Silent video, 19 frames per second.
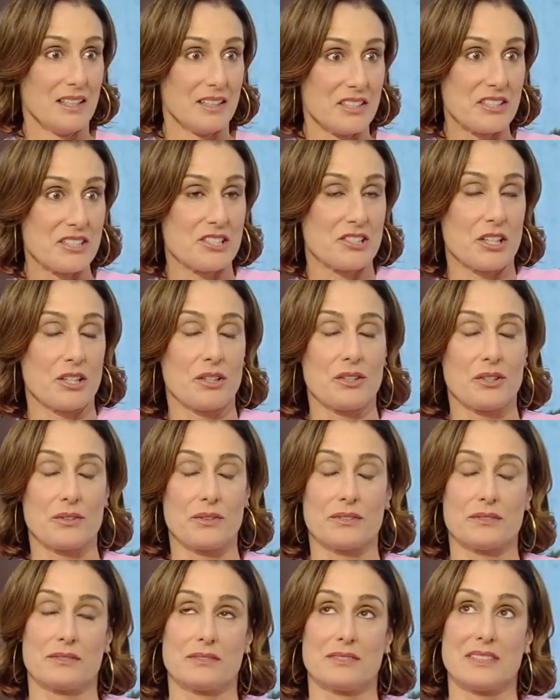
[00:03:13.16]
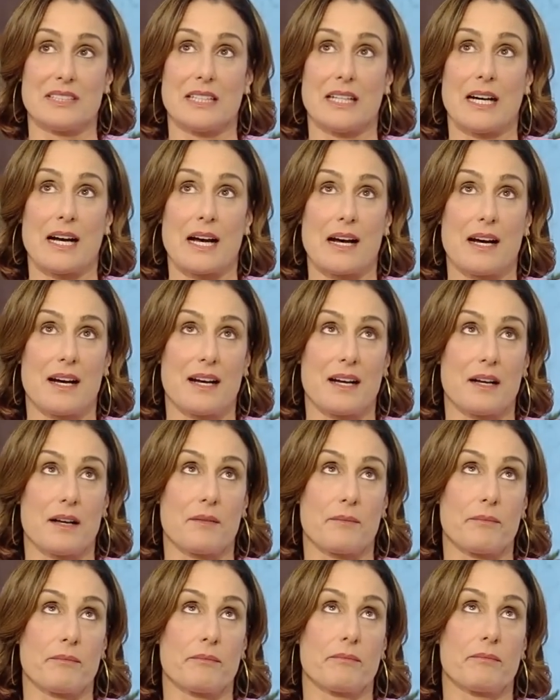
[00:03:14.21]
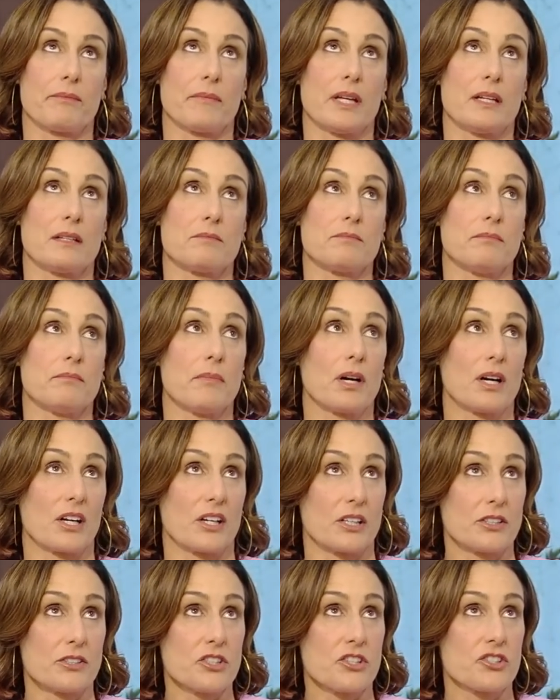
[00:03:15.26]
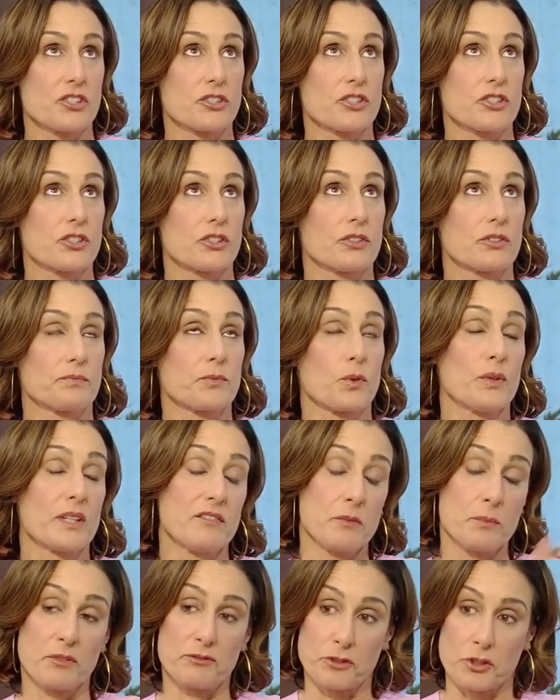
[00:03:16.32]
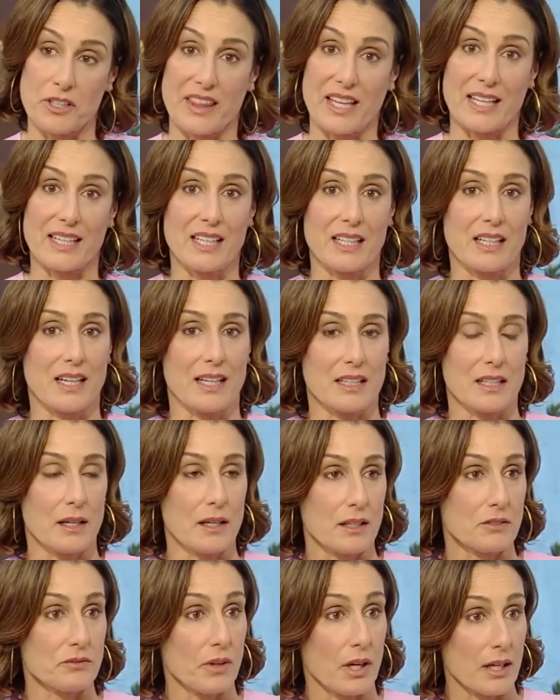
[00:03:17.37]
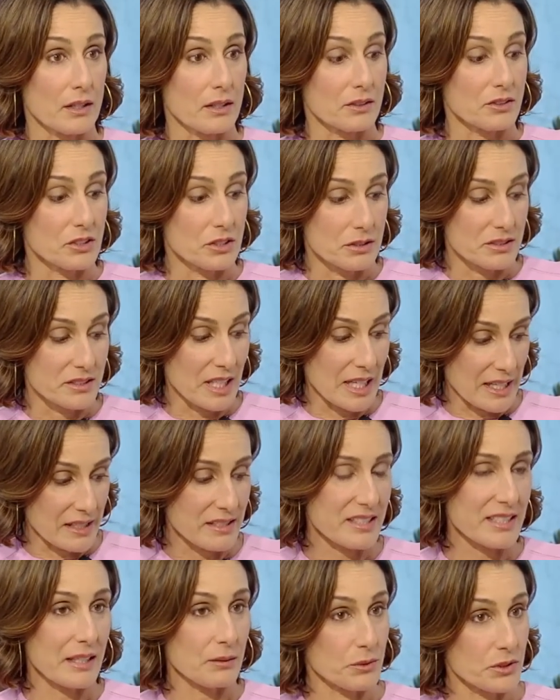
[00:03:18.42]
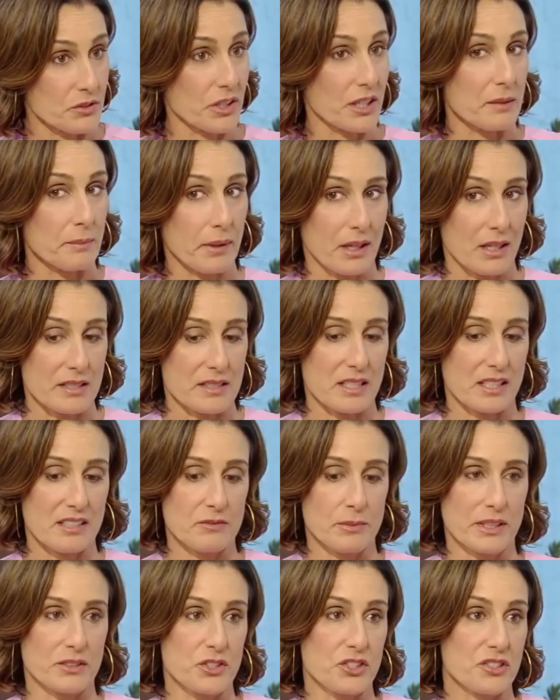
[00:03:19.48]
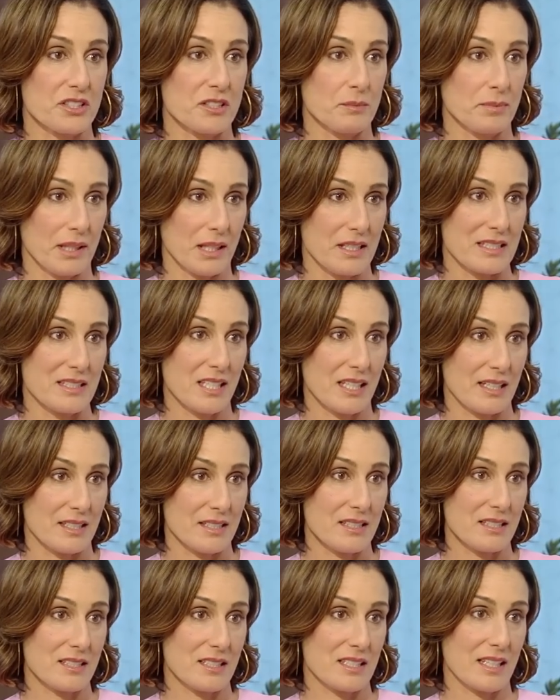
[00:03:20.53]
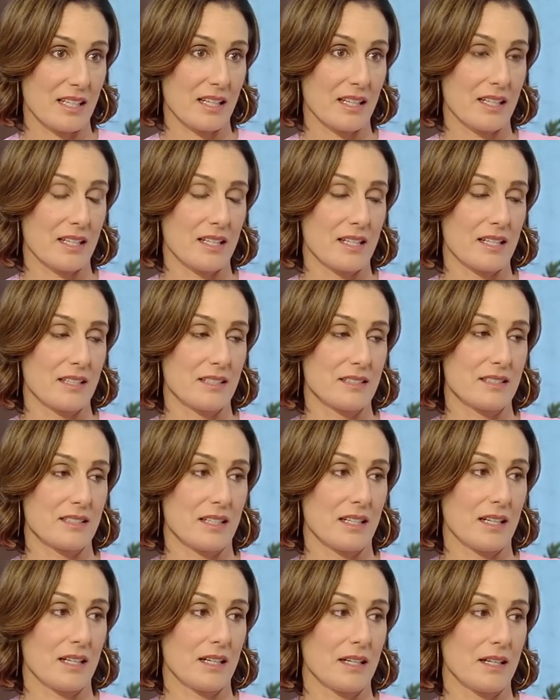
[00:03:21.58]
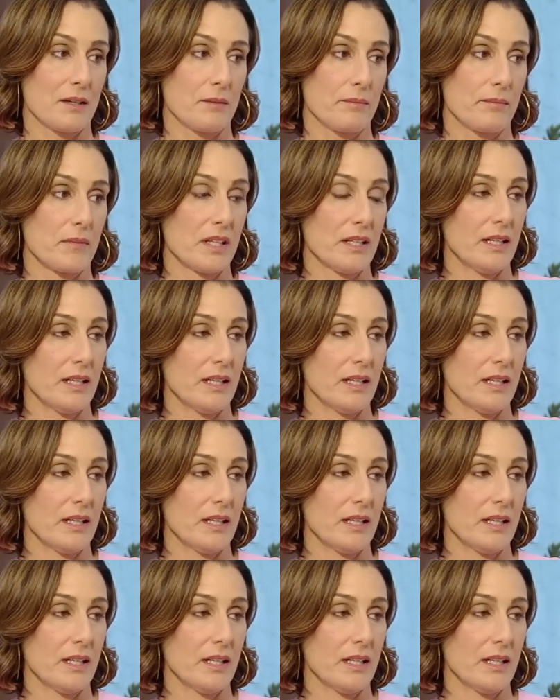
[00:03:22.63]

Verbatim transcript: So, um, in March, well, even before that, I got a, a test that was very positive. That was just a blood test, and um,